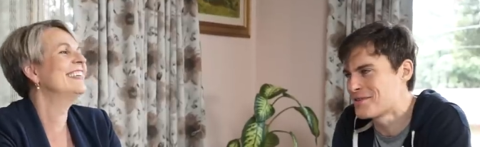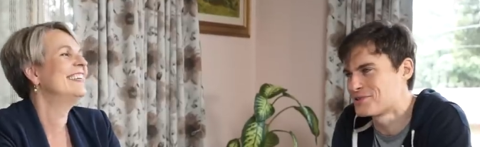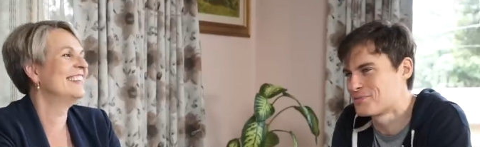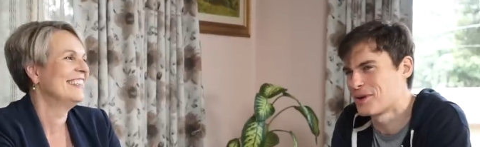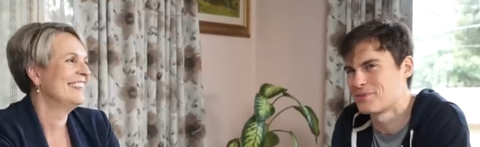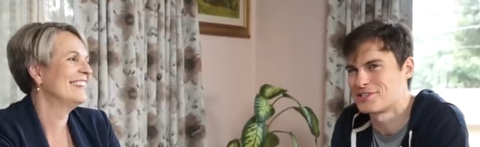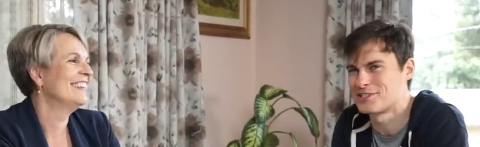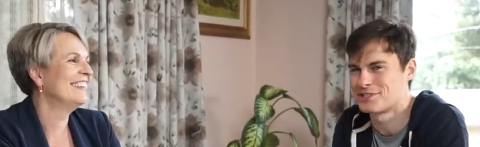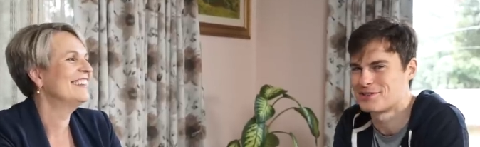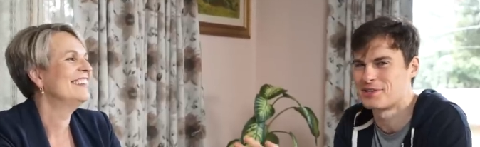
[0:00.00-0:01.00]
Speaker 1: We should probably
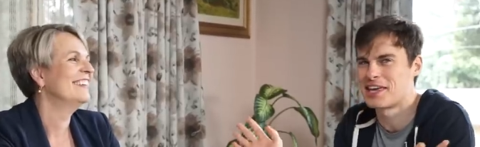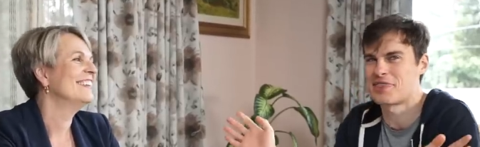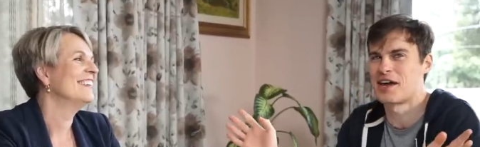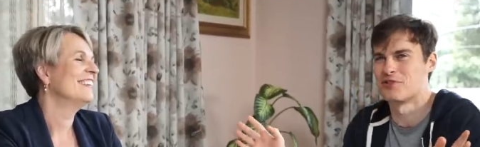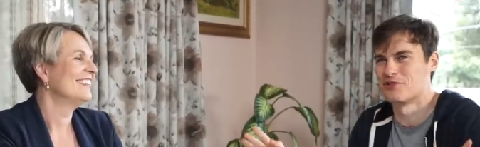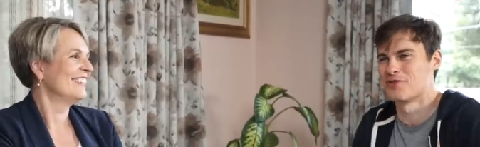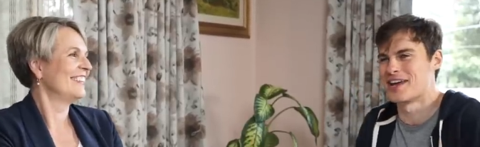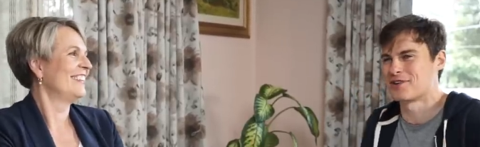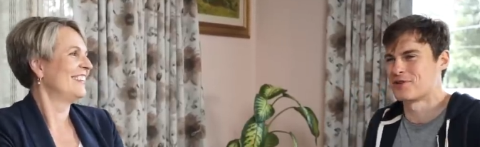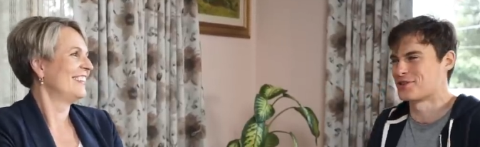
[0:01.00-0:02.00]
just get that on the
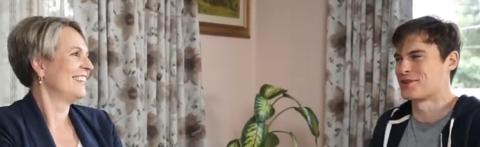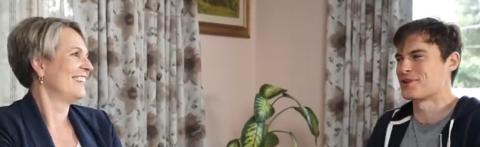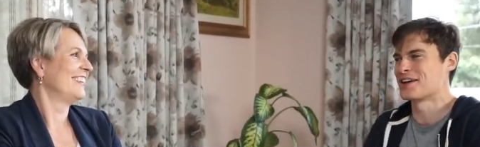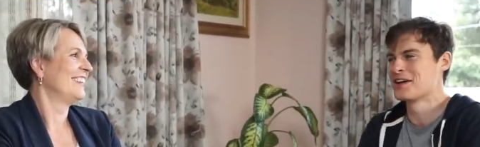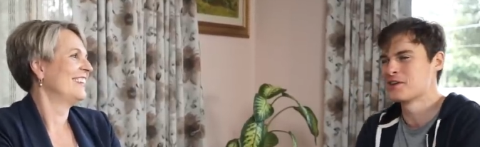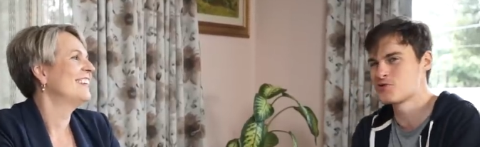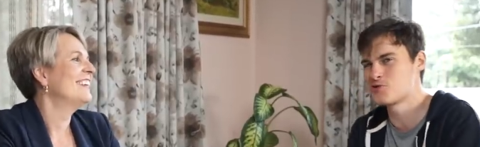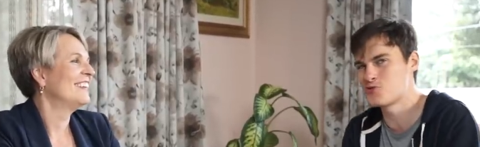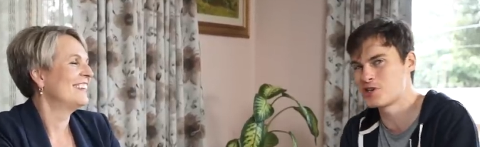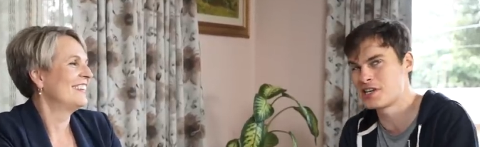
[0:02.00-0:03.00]
record that we're
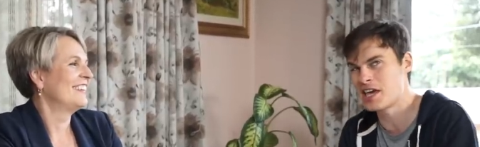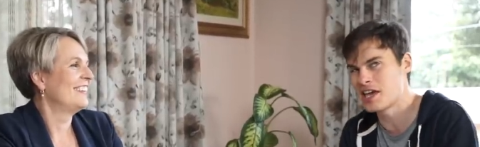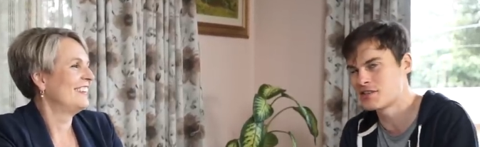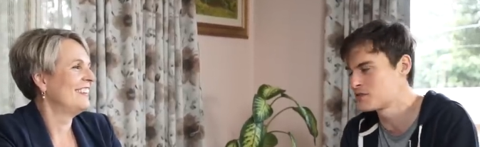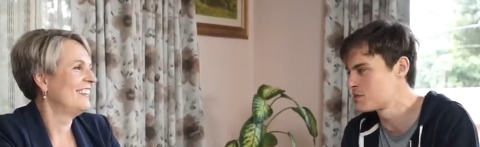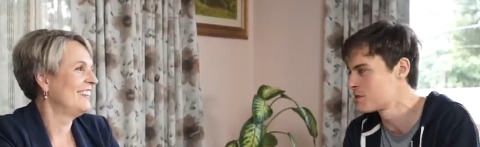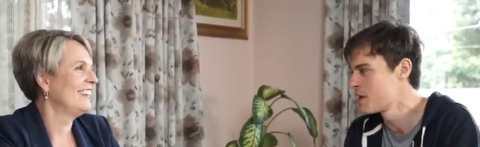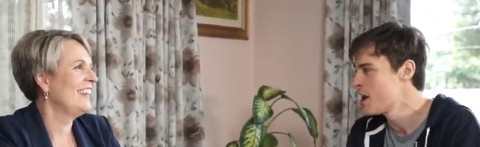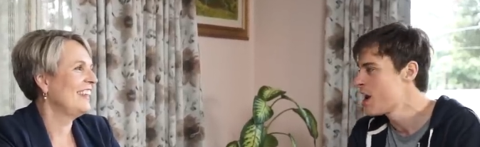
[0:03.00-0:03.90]
good guests.